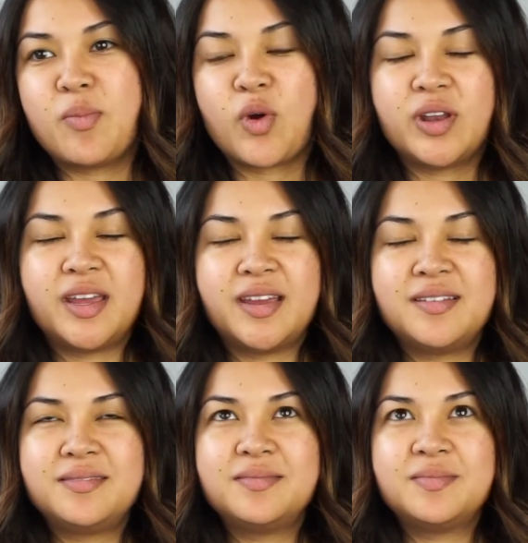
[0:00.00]

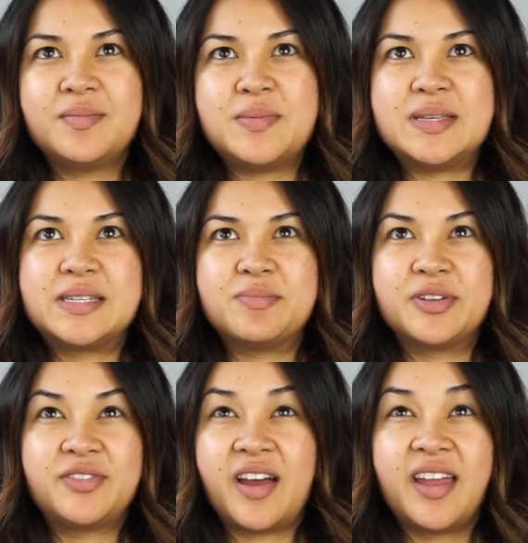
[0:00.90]
morning, maybe
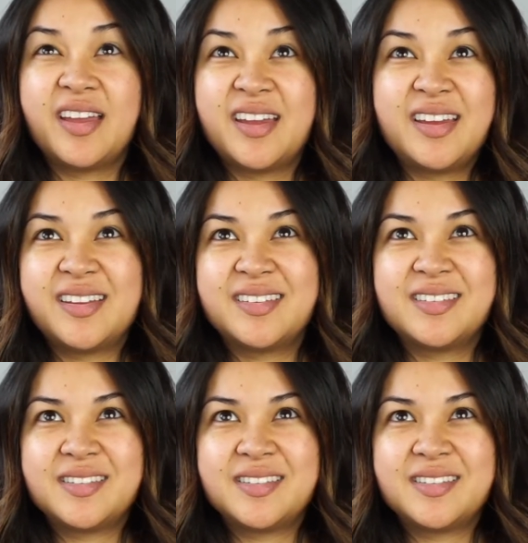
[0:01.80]
simplifying it